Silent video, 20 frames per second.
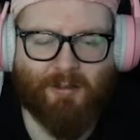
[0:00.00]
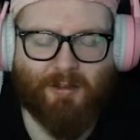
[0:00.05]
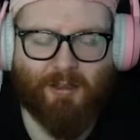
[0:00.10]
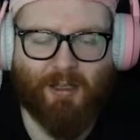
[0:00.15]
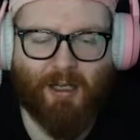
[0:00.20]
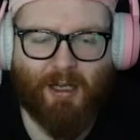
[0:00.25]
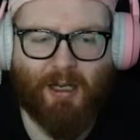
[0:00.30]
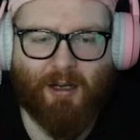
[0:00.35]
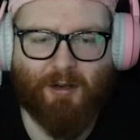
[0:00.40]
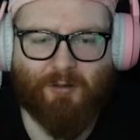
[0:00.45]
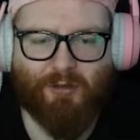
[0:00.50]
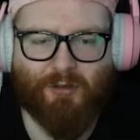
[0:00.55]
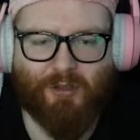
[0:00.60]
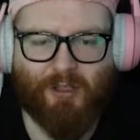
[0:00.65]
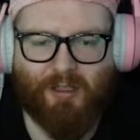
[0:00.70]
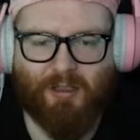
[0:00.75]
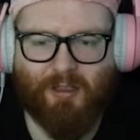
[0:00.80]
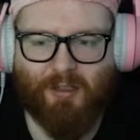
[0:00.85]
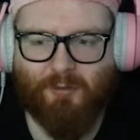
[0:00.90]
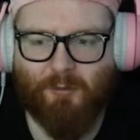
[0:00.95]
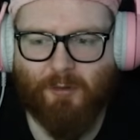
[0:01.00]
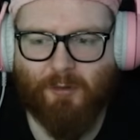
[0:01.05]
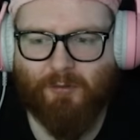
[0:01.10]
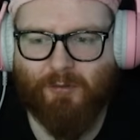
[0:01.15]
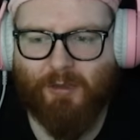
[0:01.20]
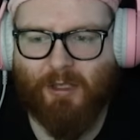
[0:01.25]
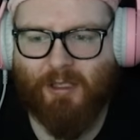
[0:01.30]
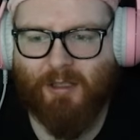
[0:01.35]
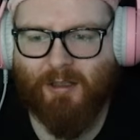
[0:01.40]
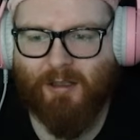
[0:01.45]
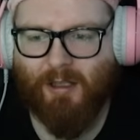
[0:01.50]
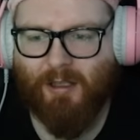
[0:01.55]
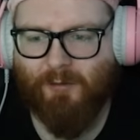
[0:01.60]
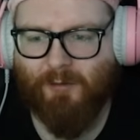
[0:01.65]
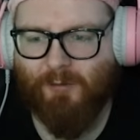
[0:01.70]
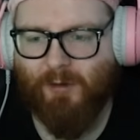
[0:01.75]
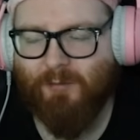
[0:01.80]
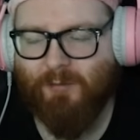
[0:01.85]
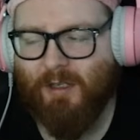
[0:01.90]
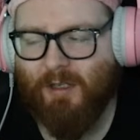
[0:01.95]
that I've seen this movie
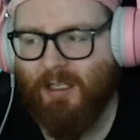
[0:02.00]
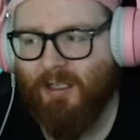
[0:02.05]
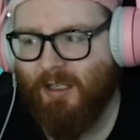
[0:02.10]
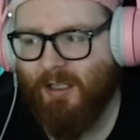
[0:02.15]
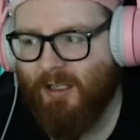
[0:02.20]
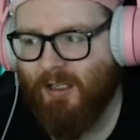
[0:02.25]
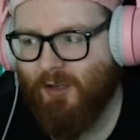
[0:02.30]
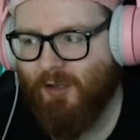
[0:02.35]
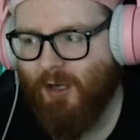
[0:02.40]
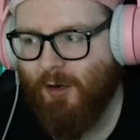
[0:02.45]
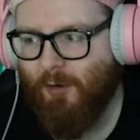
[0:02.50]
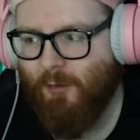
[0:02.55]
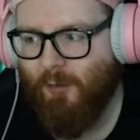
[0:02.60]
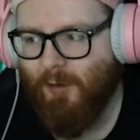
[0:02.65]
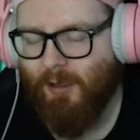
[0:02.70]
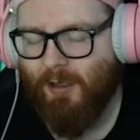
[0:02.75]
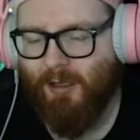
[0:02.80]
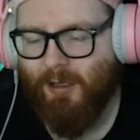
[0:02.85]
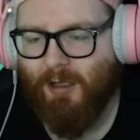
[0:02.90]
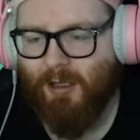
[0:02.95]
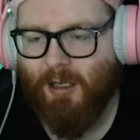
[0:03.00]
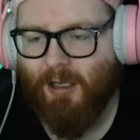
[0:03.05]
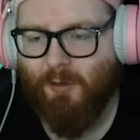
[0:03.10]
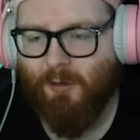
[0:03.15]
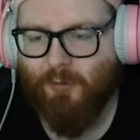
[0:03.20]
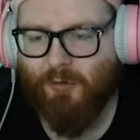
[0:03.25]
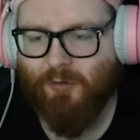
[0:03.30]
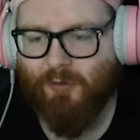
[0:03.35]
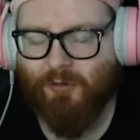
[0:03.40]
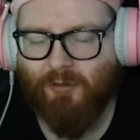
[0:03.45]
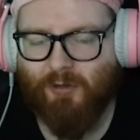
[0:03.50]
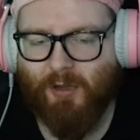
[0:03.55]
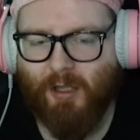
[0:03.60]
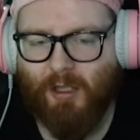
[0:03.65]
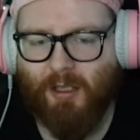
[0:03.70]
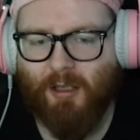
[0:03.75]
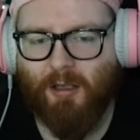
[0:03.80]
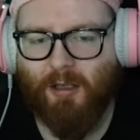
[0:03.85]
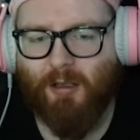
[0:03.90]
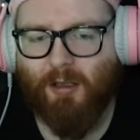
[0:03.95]
15 years ago and was just
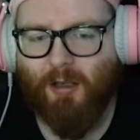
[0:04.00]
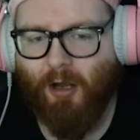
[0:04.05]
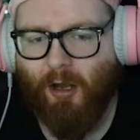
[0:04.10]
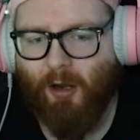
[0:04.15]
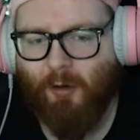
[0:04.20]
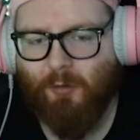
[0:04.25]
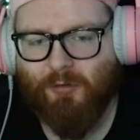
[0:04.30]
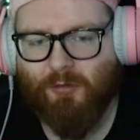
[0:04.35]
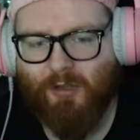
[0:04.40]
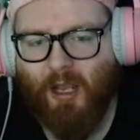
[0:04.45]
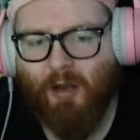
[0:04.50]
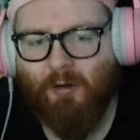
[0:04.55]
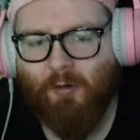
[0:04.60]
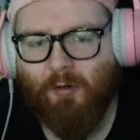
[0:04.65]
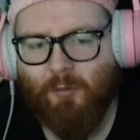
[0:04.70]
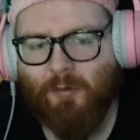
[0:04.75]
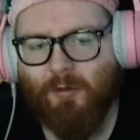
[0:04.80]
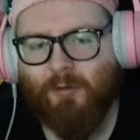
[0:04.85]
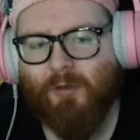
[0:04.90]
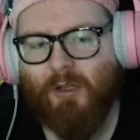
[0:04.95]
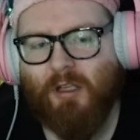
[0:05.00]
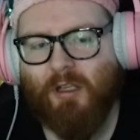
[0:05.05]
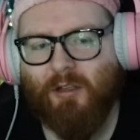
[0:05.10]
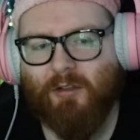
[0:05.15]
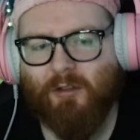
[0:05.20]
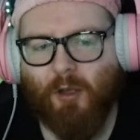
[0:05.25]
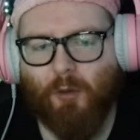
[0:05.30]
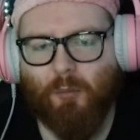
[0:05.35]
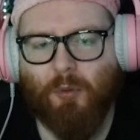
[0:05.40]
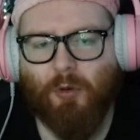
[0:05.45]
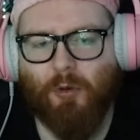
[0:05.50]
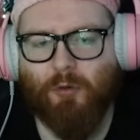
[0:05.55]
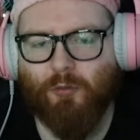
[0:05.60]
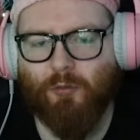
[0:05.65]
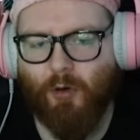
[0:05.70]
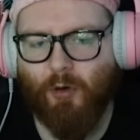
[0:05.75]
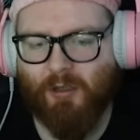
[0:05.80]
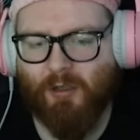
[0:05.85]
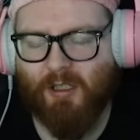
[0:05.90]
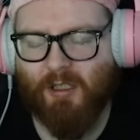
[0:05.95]
Scary Movie's a
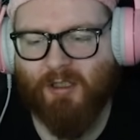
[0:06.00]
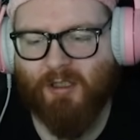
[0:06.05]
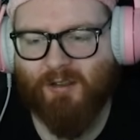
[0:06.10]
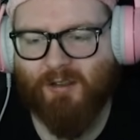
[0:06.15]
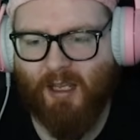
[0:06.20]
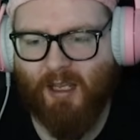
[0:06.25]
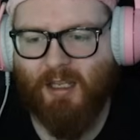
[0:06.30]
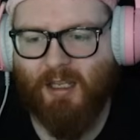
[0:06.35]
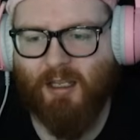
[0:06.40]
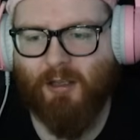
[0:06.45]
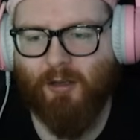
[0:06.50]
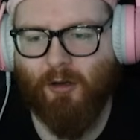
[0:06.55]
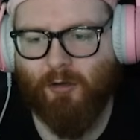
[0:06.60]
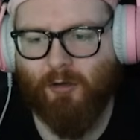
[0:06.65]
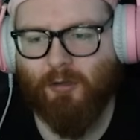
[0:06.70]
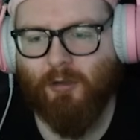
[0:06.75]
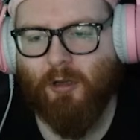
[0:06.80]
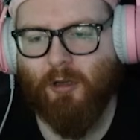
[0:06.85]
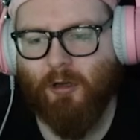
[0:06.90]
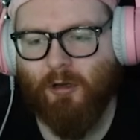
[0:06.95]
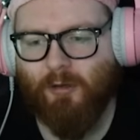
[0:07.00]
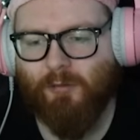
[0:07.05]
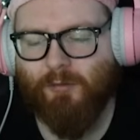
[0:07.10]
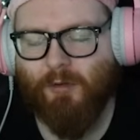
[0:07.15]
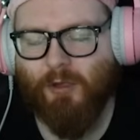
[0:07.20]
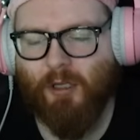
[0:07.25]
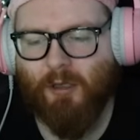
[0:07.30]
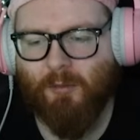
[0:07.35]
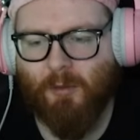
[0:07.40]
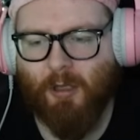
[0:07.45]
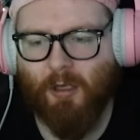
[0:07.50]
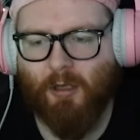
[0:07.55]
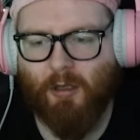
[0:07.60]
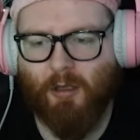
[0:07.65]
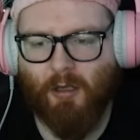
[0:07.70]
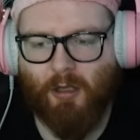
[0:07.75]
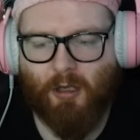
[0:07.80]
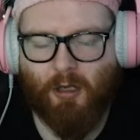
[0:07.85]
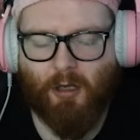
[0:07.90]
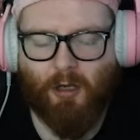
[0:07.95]
parodic take on a lot of
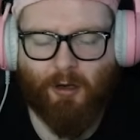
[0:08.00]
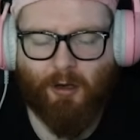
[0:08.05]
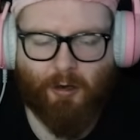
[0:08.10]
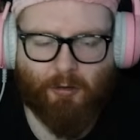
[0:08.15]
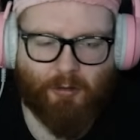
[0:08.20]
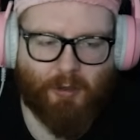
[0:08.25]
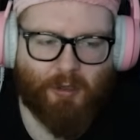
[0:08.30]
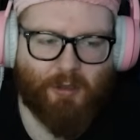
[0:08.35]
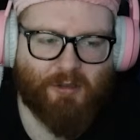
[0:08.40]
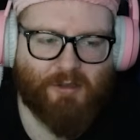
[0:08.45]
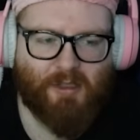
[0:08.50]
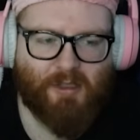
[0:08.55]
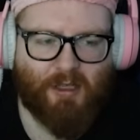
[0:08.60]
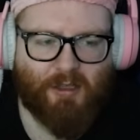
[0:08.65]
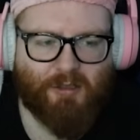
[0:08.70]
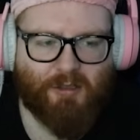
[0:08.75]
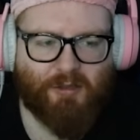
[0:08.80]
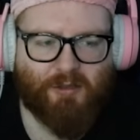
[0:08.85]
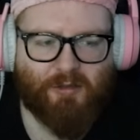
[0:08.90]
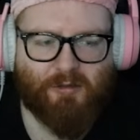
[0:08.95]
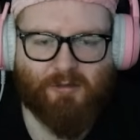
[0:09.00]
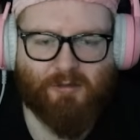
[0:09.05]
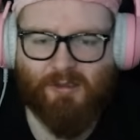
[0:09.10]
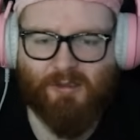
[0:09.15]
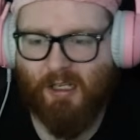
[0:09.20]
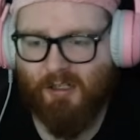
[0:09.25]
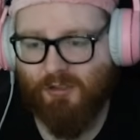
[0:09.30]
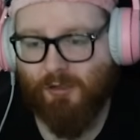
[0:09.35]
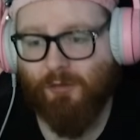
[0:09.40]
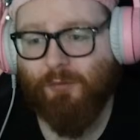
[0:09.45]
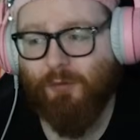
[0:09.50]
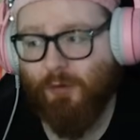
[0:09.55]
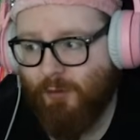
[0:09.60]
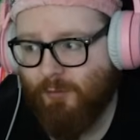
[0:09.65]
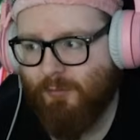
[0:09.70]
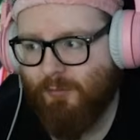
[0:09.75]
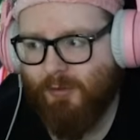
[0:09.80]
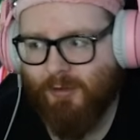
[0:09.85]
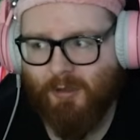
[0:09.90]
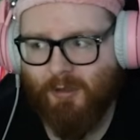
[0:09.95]
horror slasher
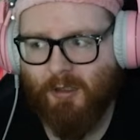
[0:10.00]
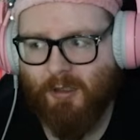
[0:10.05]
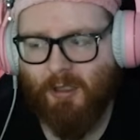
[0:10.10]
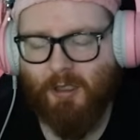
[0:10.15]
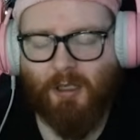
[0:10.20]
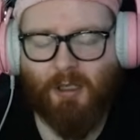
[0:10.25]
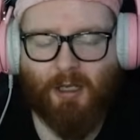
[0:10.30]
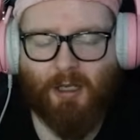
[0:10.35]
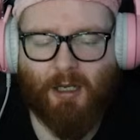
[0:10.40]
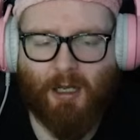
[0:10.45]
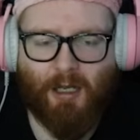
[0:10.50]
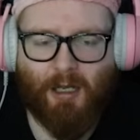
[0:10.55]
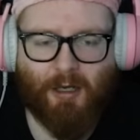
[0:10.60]
films. Mm-hmm.